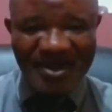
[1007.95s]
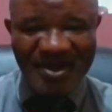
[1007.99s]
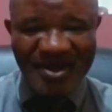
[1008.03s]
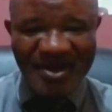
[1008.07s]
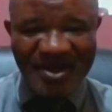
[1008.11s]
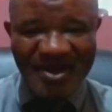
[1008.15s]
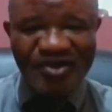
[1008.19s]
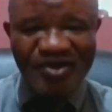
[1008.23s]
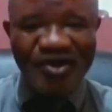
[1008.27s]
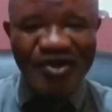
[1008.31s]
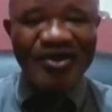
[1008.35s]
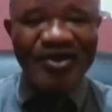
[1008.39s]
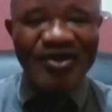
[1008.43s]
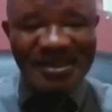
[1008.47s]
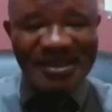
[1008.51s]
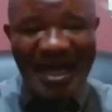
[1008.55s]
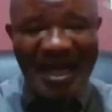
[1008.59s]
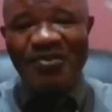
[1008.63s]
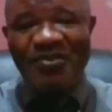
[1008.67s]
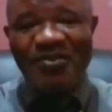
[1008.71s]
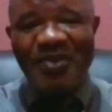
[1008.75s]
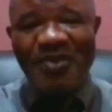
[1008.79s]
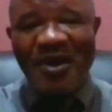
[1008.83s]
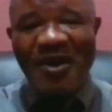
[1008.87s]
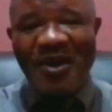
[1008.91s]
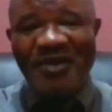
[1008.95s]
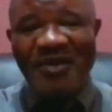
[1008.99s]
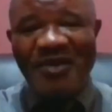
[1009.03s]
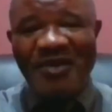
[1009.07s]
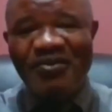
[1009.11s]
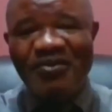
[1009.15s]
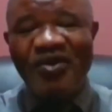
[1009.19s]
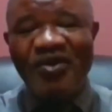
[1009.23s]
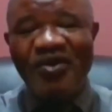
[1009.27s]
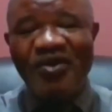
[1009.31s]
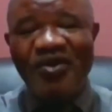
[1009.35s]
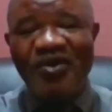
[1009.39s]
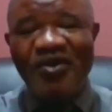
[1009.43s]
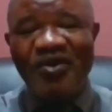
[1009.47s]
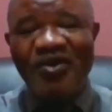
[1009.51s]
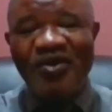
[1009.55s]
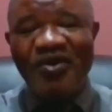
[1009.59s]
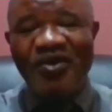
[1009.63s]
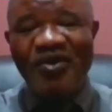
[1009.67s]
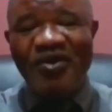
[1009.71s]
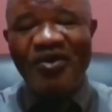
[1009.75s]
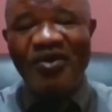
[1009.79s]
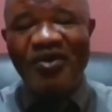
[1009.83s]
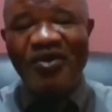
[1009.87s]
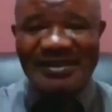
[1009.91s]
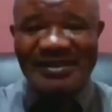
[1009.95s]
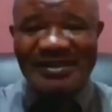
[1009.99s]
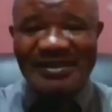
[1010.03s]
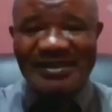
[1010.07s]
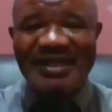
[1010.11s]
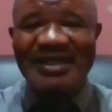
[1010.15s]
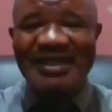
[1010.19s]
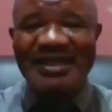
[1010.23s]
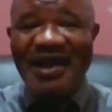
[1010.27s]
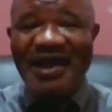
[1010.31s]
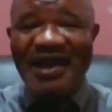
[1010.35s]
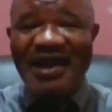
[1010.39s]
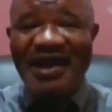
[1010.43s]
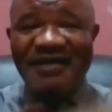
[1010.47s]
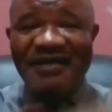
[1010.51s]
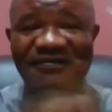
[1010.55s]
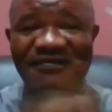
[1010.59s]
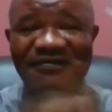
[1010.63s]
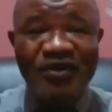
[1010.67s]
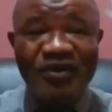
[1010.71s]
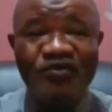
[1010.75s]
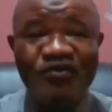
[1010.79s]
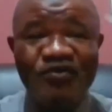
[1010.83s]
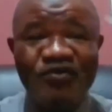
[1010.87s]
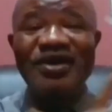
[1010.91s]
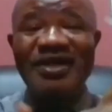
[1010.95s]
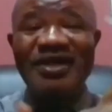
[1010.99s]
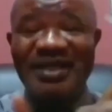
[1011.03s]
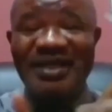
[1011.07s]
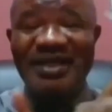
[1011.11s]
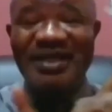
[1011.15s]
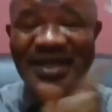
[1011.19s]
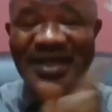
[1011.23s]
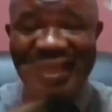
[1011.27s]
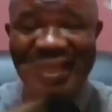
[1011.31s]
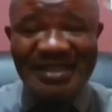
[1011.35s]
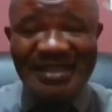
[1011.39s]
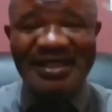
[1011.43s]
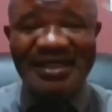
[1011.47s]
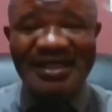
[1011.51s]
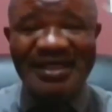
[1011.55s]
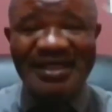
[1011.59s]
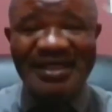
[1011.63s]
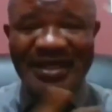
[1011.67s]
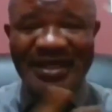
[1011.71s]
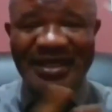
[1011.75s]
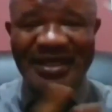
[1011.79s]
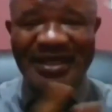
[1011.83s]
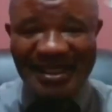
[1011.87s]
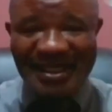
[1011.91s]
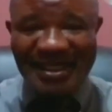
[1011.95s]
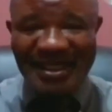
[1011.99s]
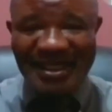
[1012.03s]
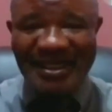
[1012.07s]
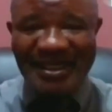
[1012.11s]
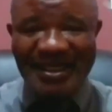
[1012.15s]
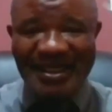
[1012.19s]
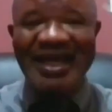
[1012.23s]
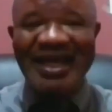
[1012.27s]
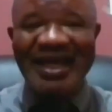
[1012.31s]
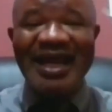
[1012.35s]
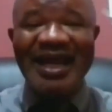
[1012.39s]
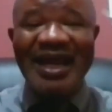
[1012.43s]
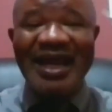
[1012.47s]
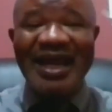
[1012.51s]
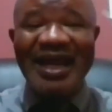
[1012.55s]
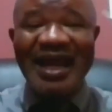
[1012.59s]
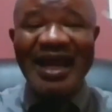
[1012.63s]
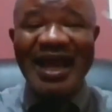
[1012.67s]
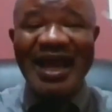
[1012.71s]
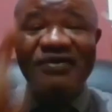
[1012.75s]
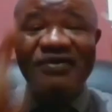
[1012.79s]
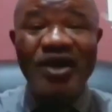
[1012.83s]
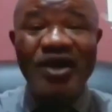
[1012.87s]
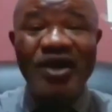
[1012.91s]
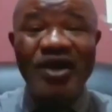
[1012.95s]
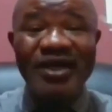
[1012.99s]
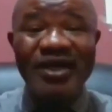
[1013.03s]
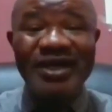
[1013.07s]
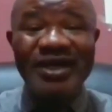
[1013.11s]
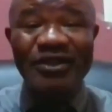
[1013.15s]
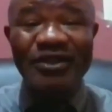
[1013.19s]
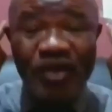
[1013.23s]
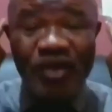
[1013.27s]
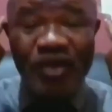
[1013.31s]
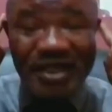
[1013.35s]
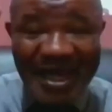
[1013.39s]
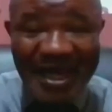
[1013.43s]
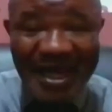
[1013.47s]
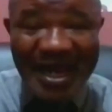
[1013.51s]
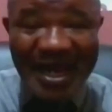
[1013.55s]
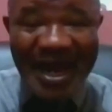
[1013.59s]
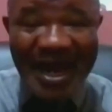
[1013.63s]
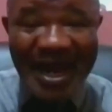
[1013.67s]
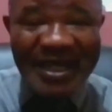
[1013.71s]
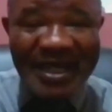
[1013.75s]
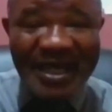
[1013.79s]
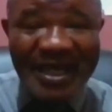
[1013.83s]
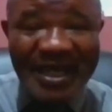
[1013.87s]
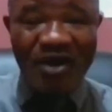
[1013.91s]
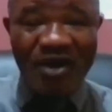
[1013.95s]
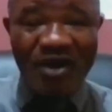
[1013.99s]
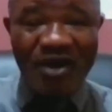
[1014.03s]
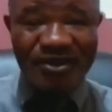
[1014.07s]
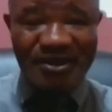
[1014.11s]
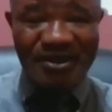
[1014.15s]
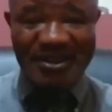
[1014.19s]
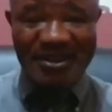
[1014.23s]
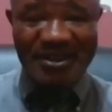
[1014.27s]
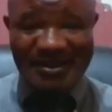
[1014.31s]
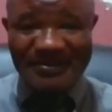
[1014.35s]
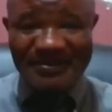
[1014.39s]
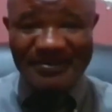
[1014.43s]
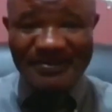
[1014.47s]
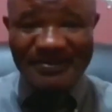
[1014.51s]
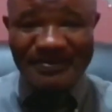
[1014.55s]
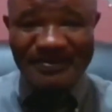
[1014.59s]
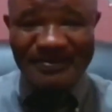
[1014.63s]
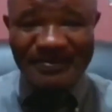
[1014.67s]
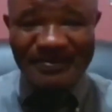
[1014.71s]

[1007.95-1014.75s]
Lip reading: So these are the group of people. Everyone, like I said, everyone needs that screening. Everyone needs to hear about it.